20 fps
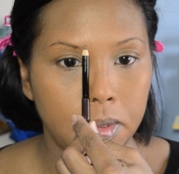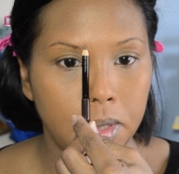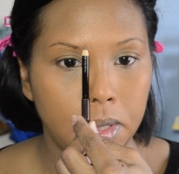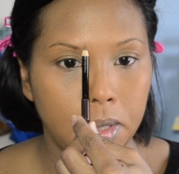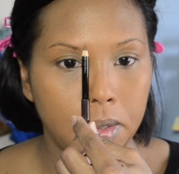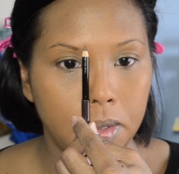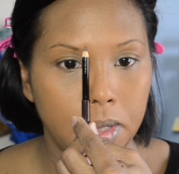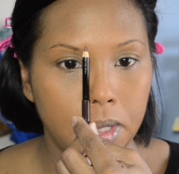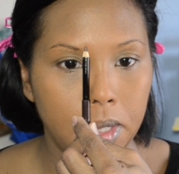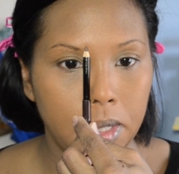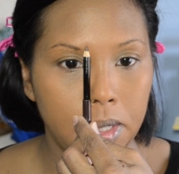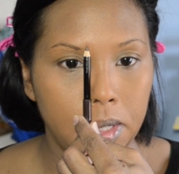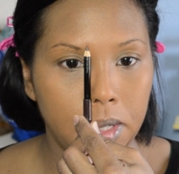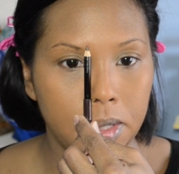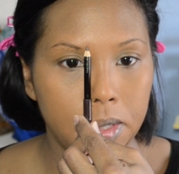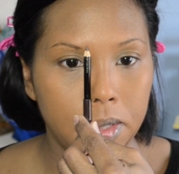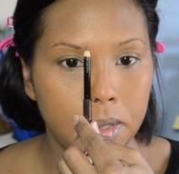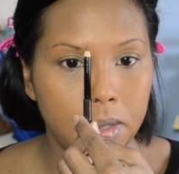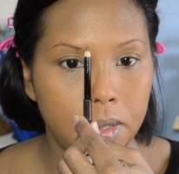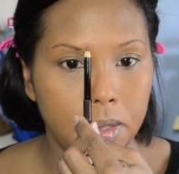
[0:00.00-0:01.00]
And what I
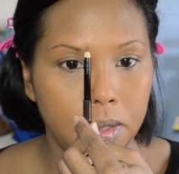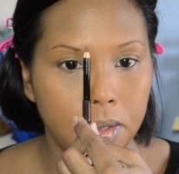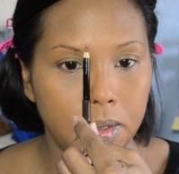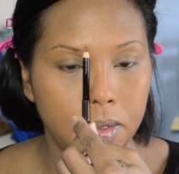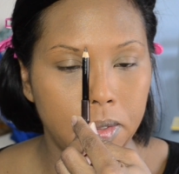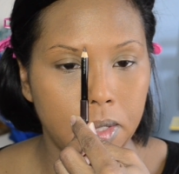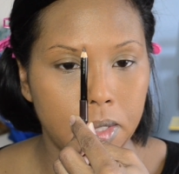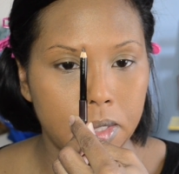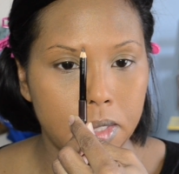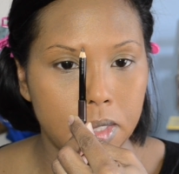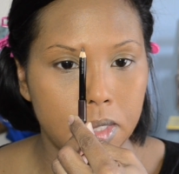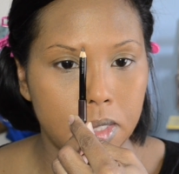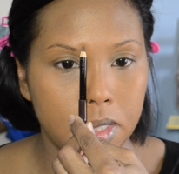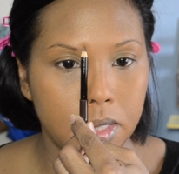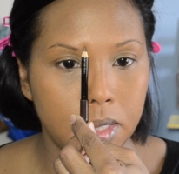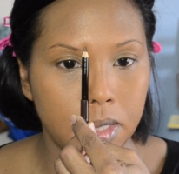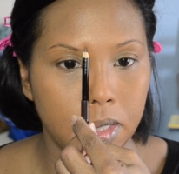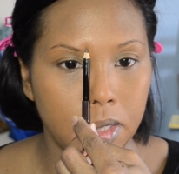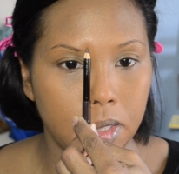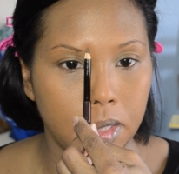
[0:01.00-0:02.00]
usually do,
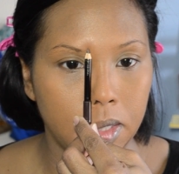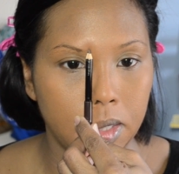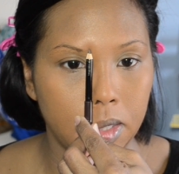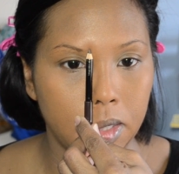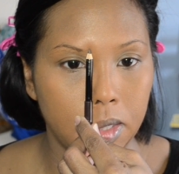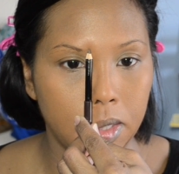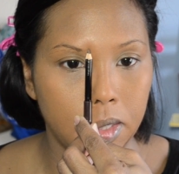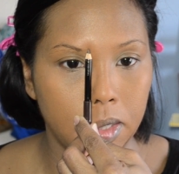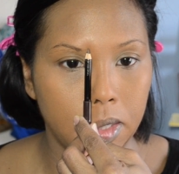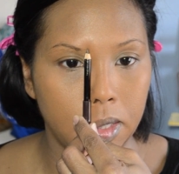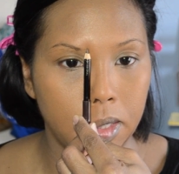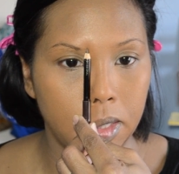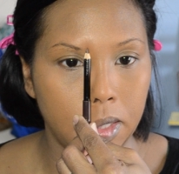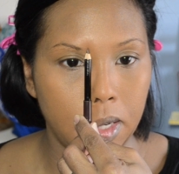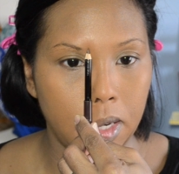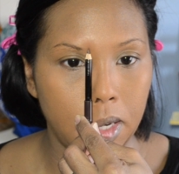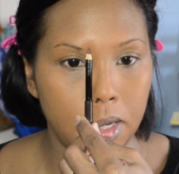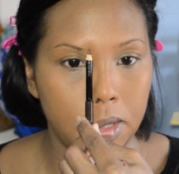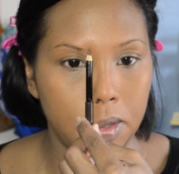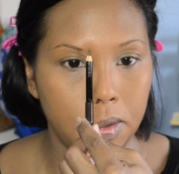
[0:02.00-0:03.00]

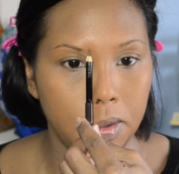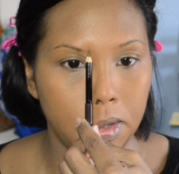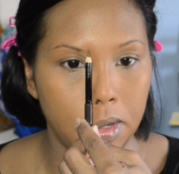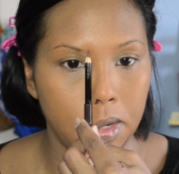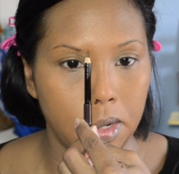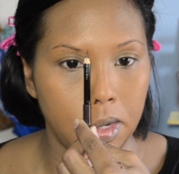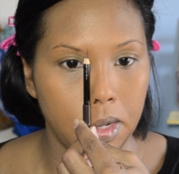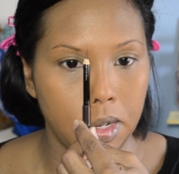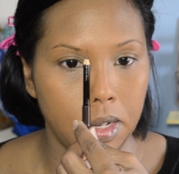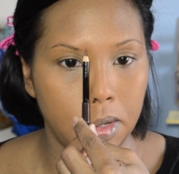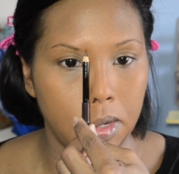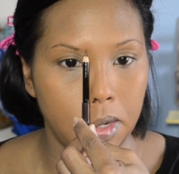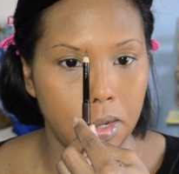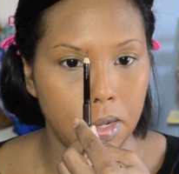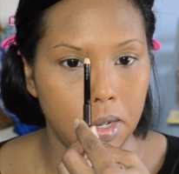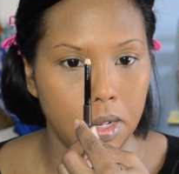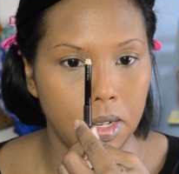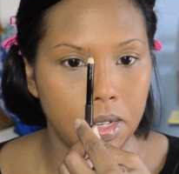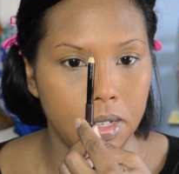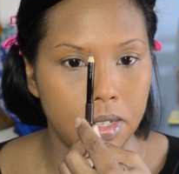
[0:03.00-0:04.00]
I do a
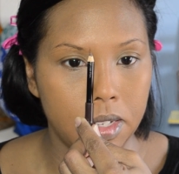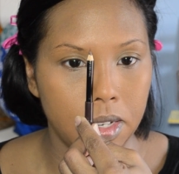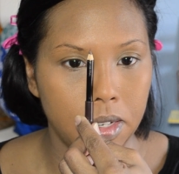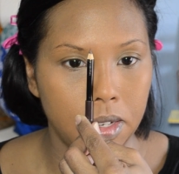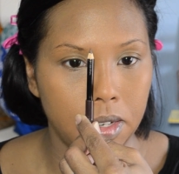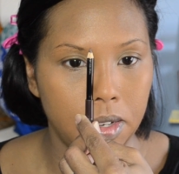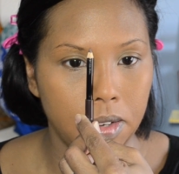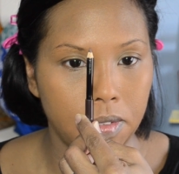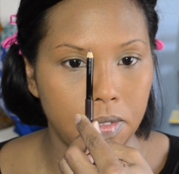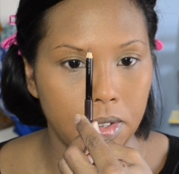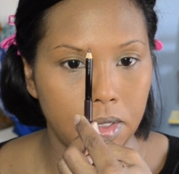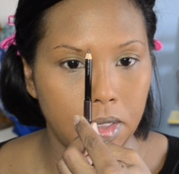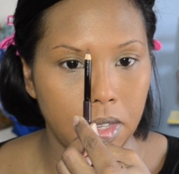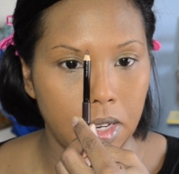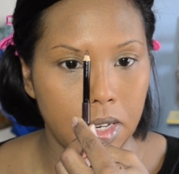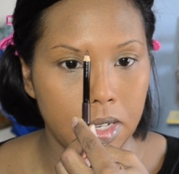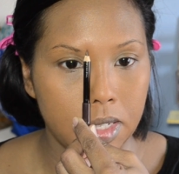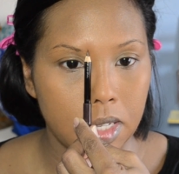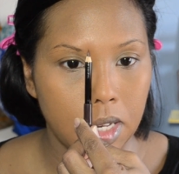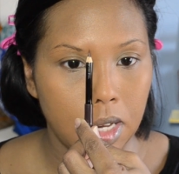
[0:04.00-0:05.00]
ton of different
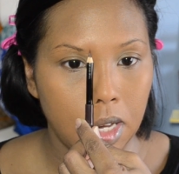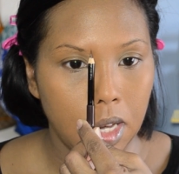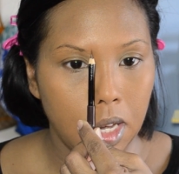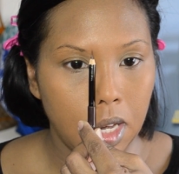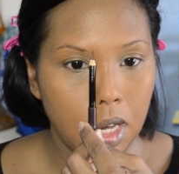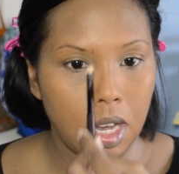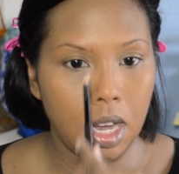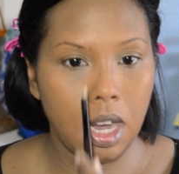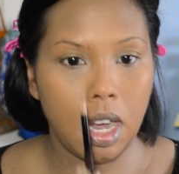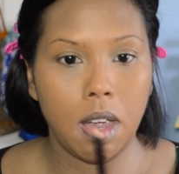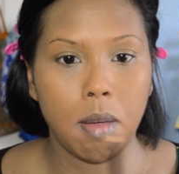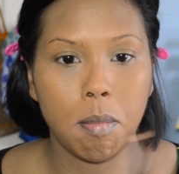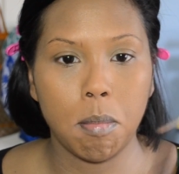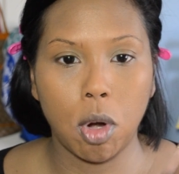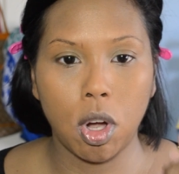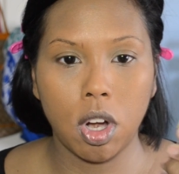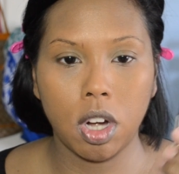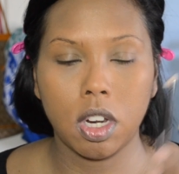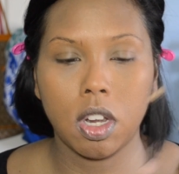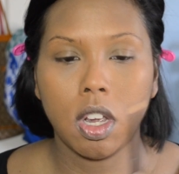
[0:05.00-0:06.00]
things. I
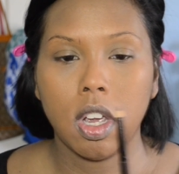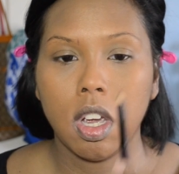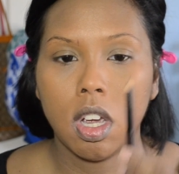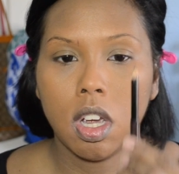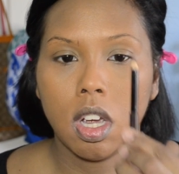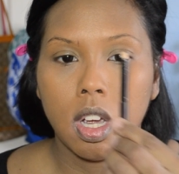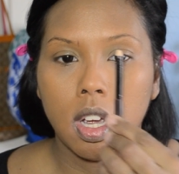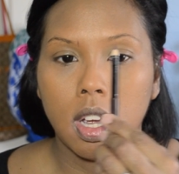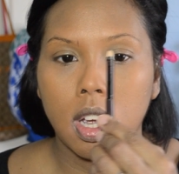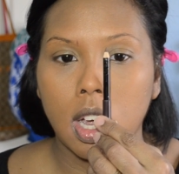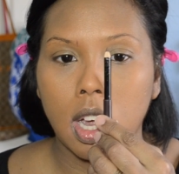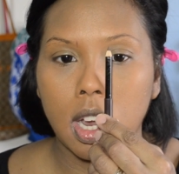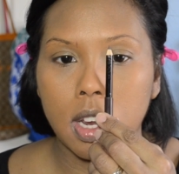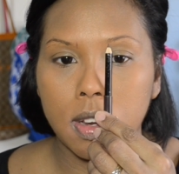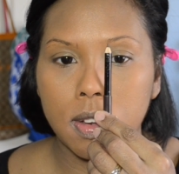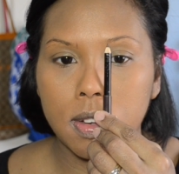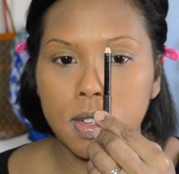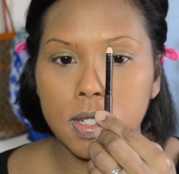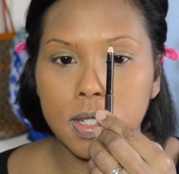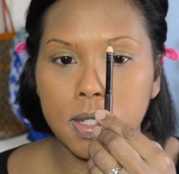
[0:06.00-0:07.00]

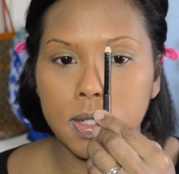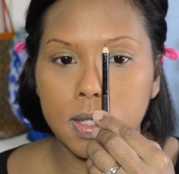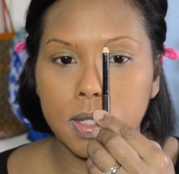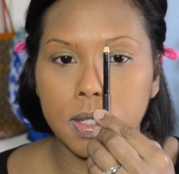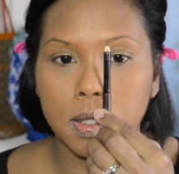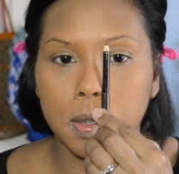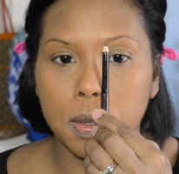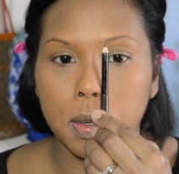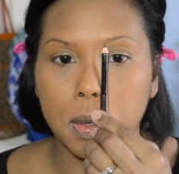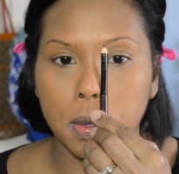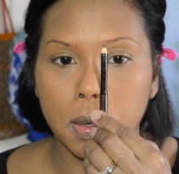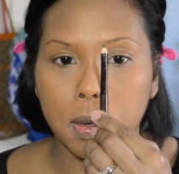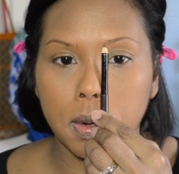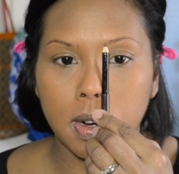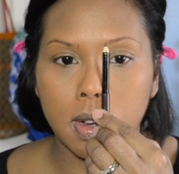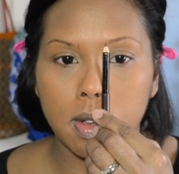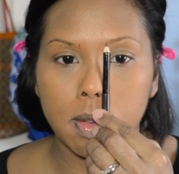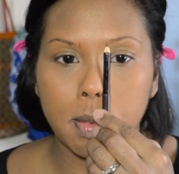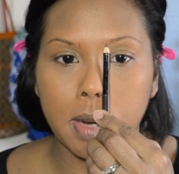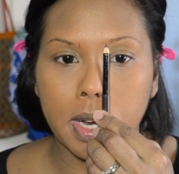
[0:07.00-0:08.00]
usually use the corner
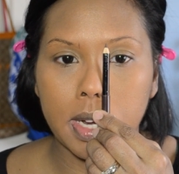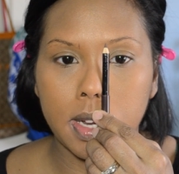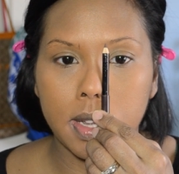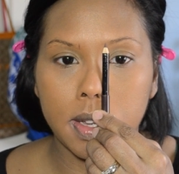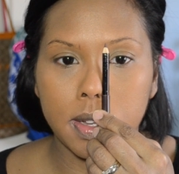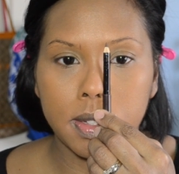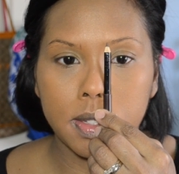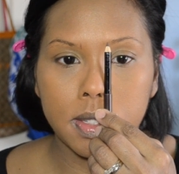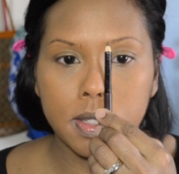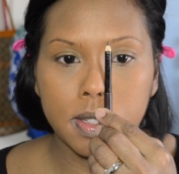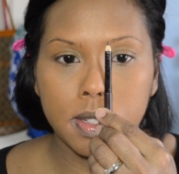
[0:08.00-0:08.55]
of my nose